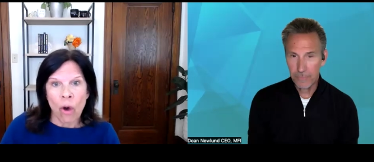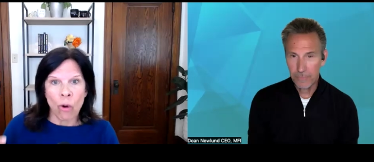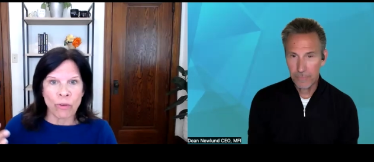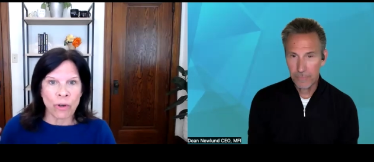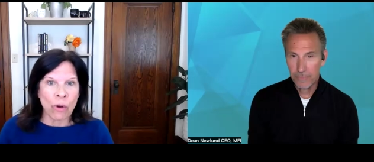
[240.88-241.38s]

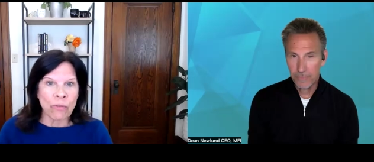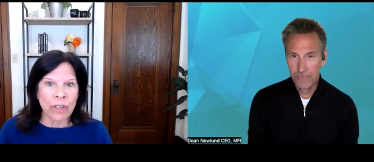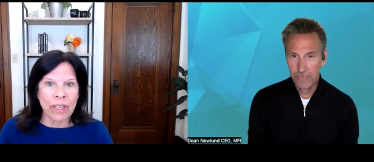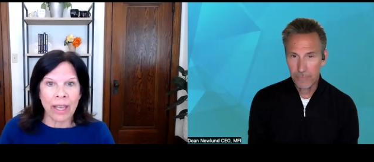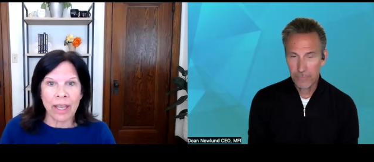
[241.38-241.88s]
Speaker 1: over and over
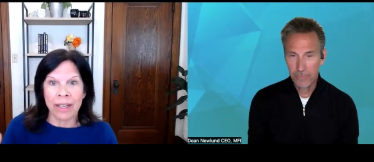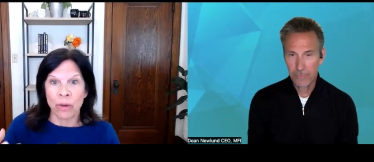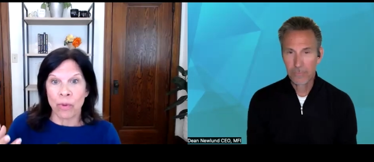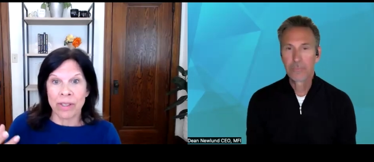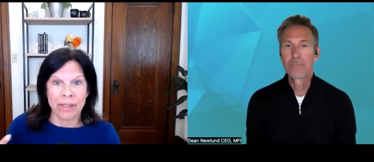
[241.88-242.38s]
again. And
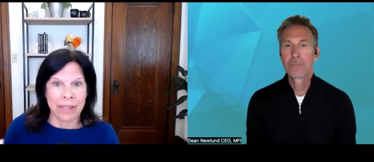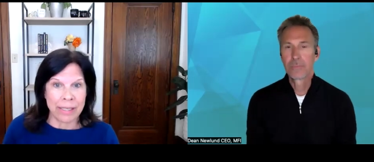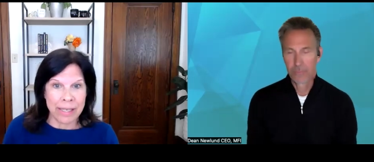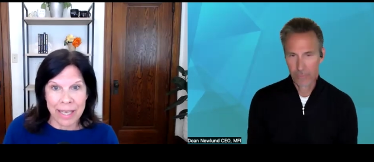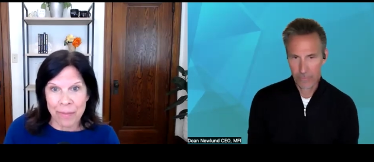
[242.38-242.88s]
it wasn't the
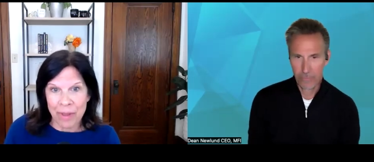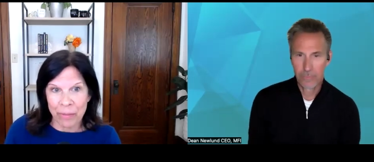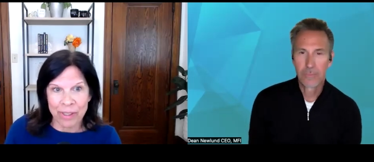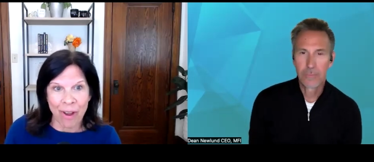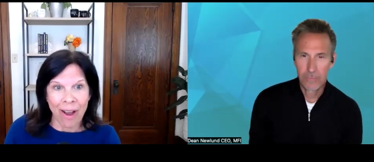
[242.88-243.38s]
team that
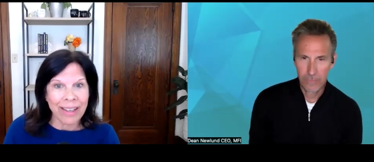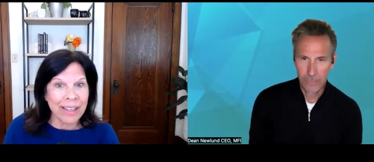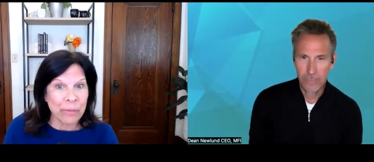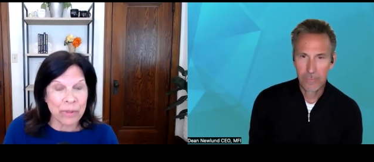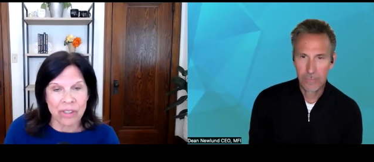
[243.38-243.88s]
was
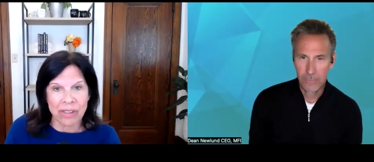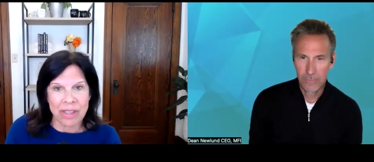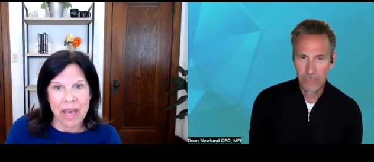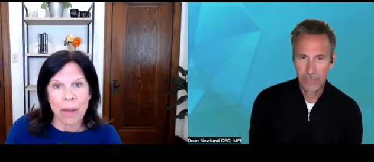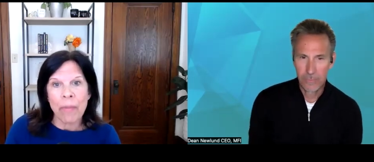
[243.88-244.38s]
talking, it was just
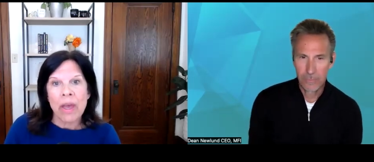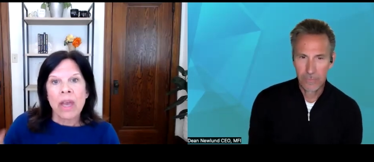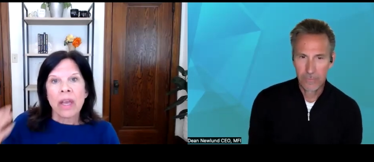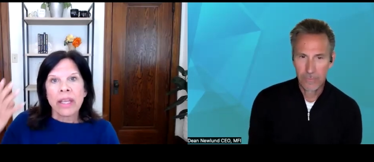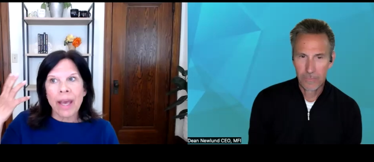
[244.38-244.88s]
them.
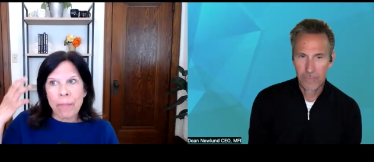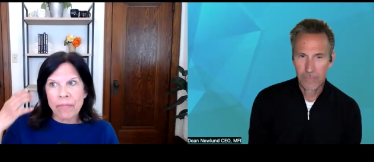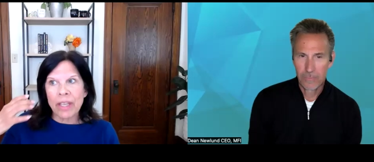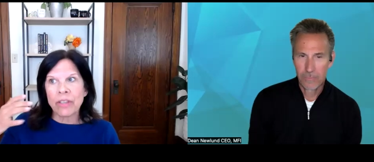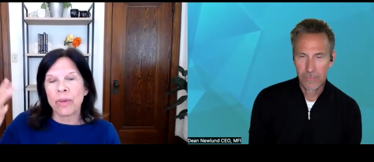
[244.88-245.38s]
Yep,
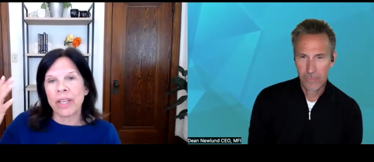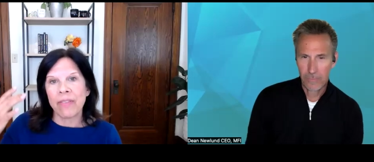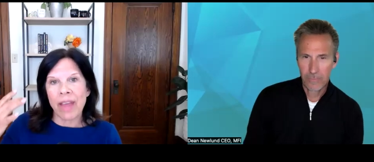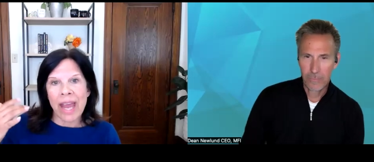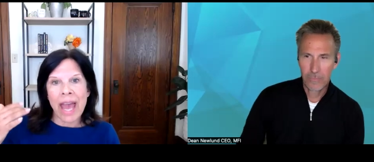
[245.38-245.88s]
they do get in
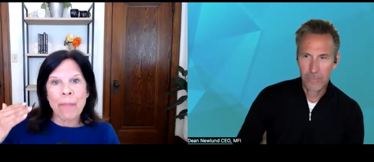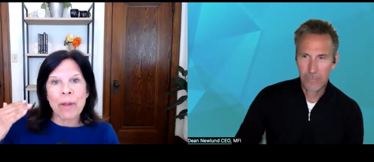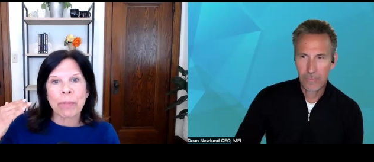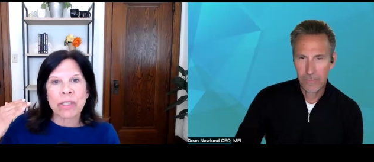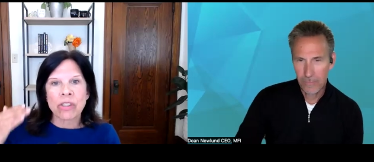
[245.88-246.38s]
that
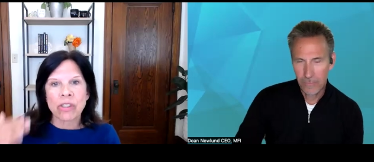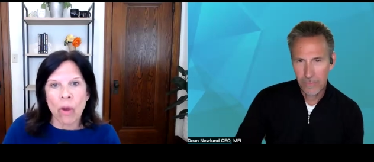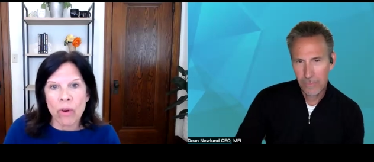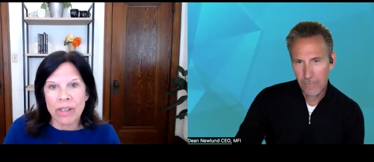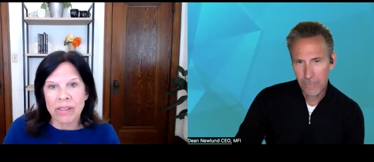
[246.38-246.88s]
habit, but
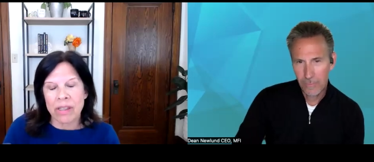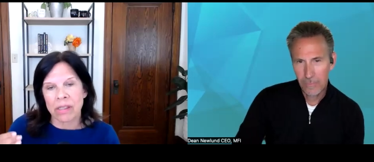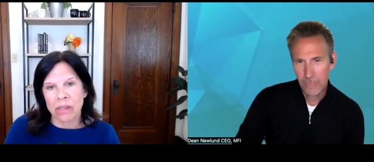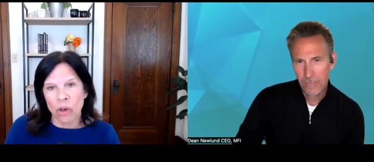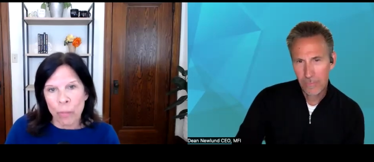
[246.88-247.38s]
so does the
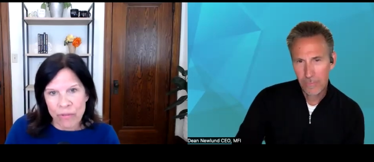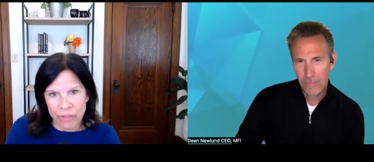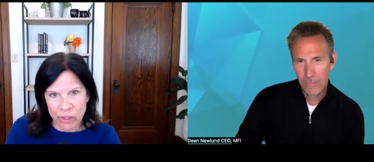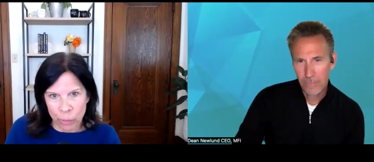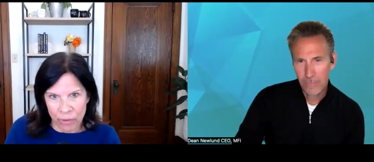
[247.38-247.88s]

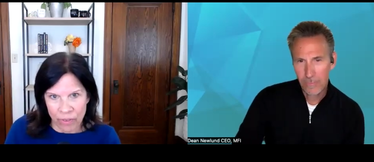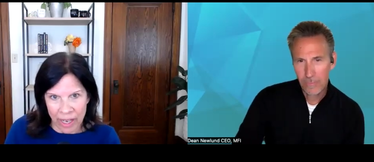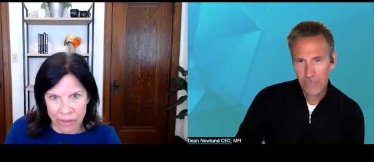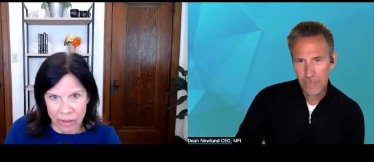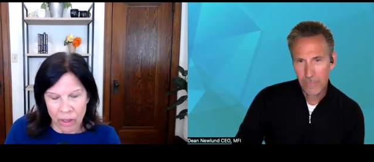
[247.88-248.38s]

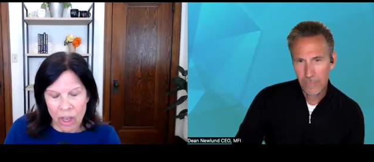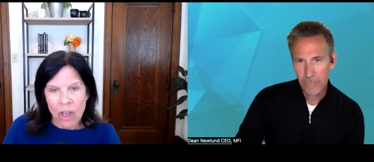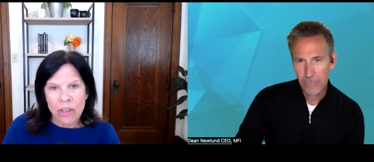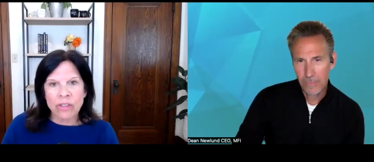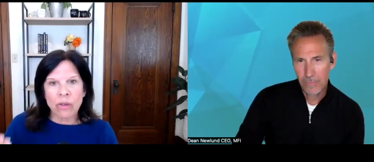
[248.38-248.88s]
supervisor.
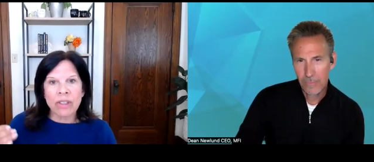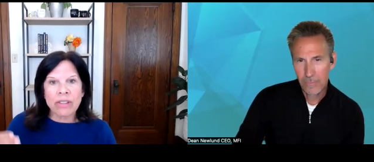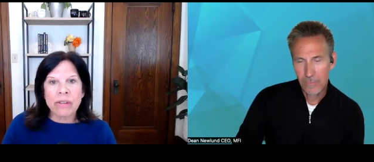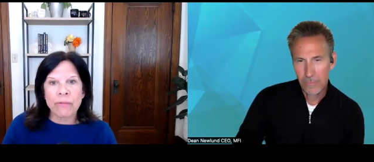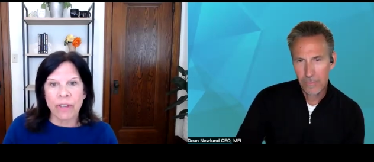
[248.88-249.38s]
So does
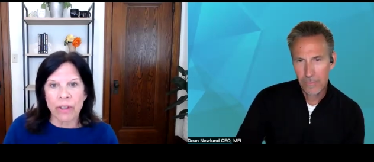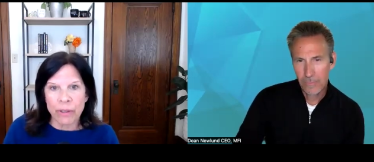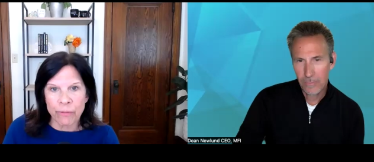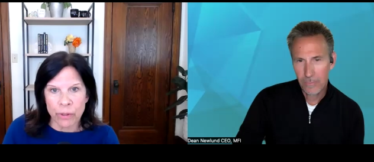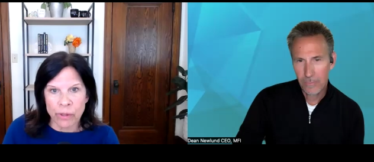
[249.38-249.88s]
the very
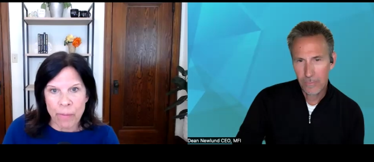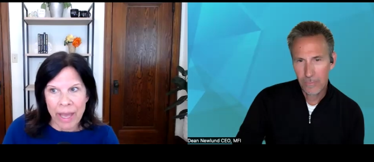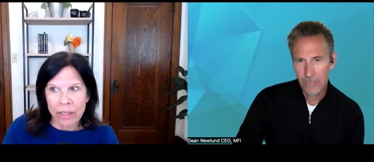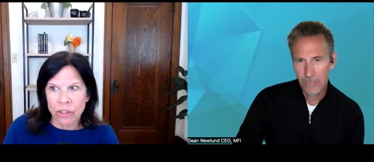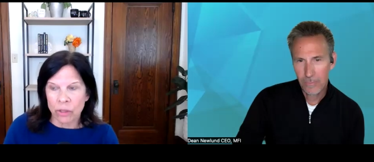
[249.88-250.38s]
first
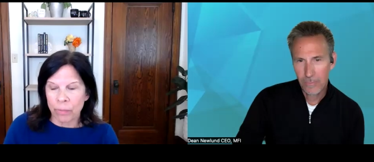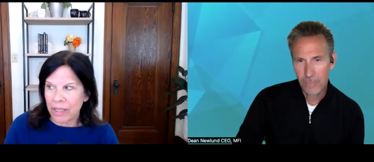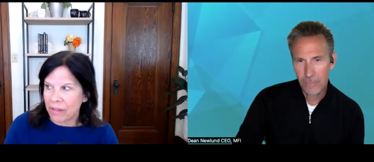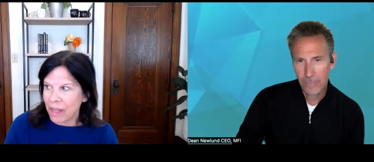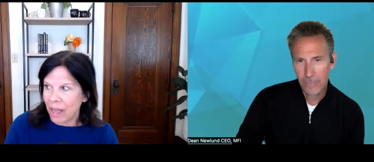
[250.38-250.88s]
manager,
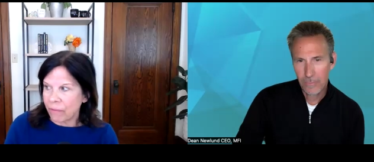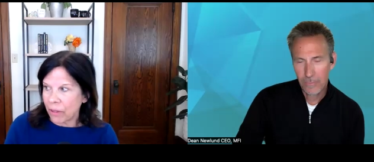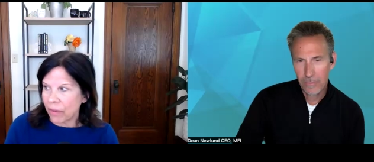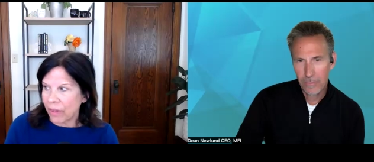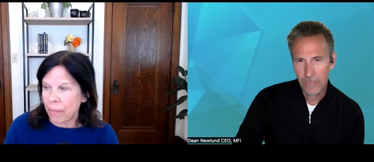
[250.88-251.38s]
because that
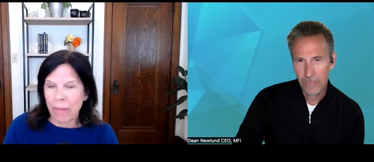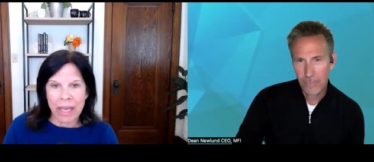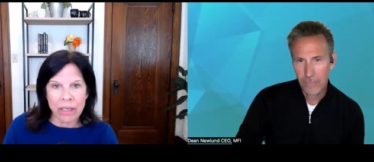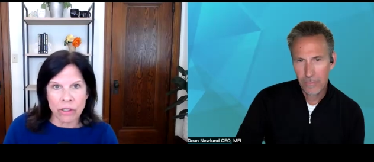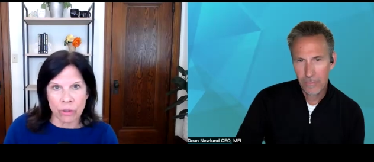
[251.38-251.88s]

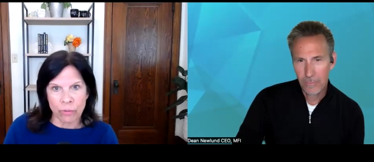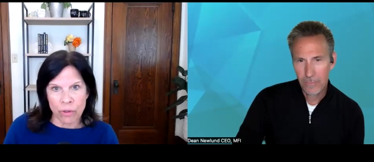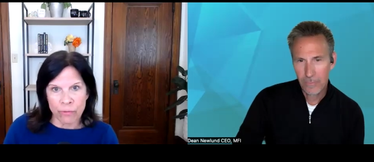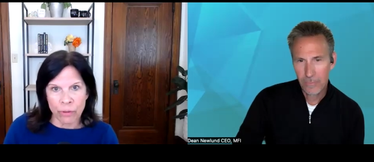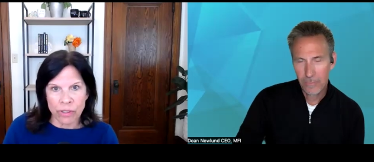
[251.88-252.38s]
manager for
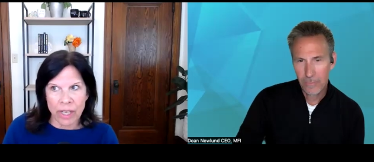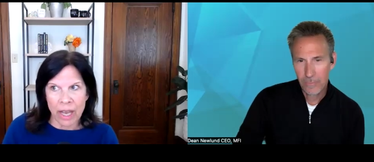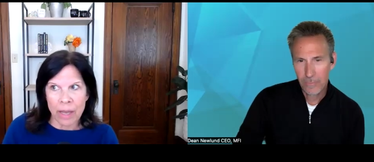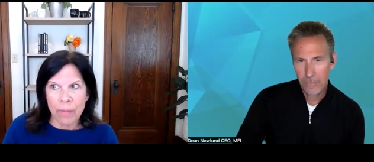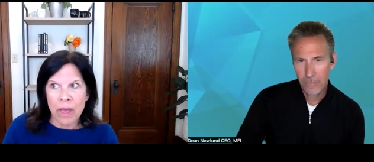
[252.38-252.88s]
the first
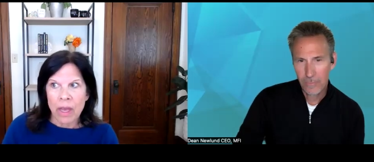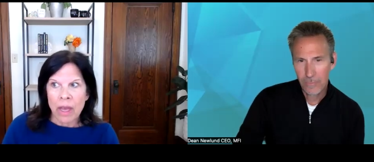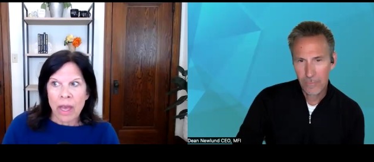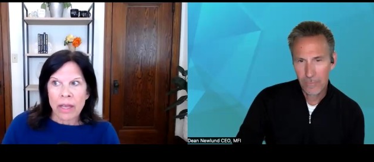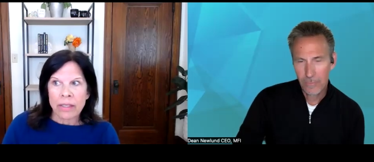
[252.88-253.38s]
time
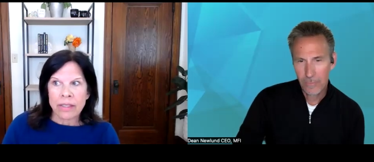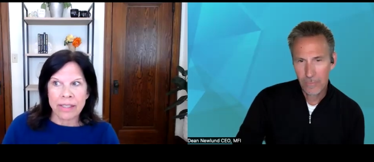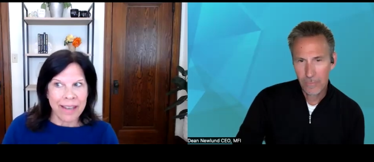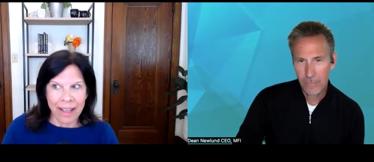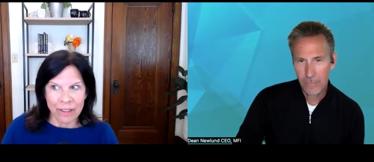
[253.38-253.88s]

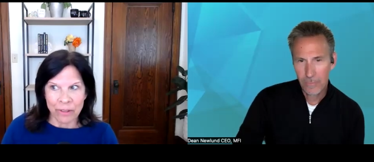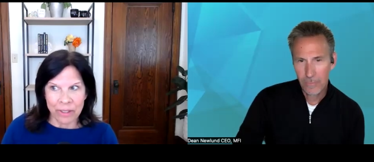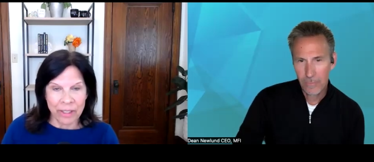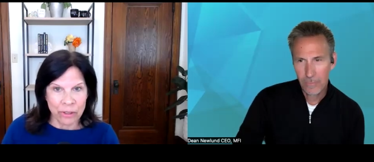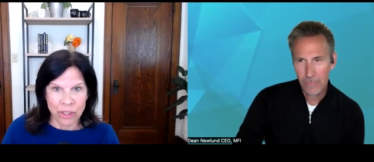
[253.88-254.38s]
did not learn
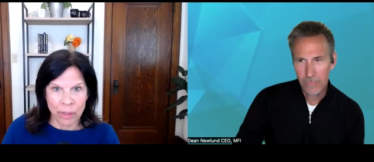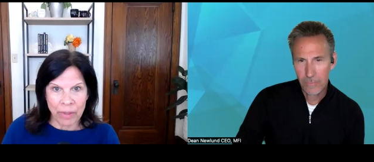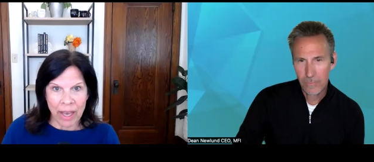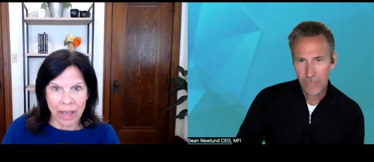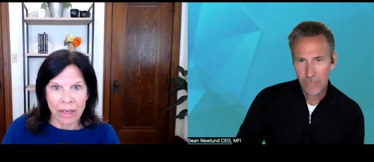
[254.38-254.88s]
leadership
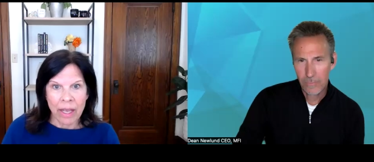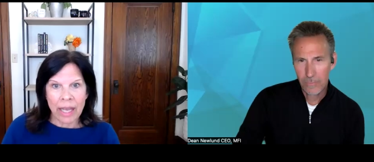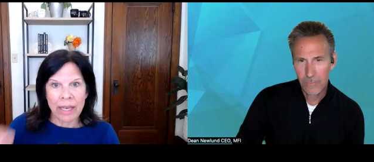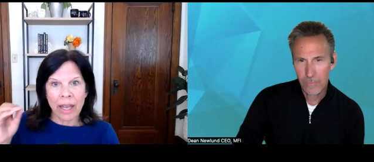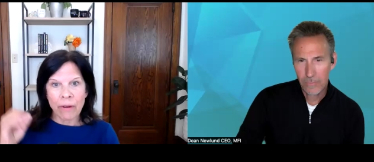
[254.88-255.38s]
yet.
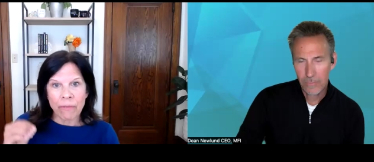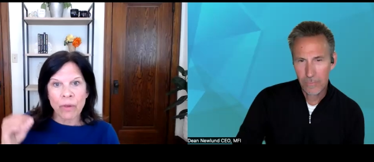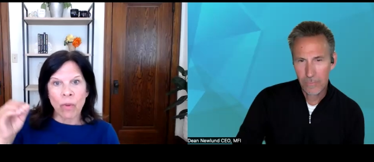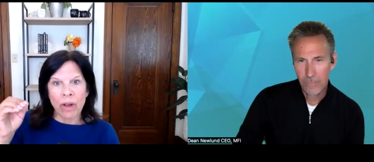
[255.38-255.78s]
And every